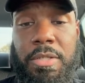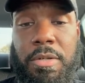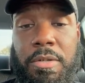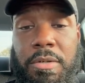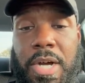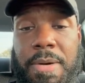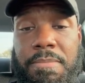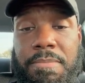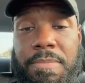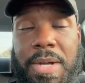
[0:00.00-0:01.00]
So
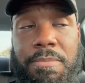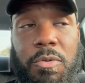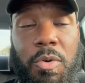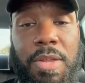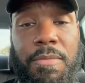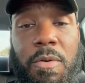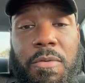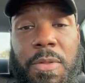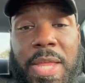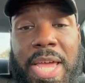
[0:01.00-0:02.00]
I'm, I'm grateful
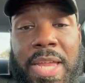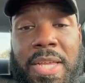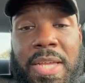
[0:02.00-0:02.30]
for that.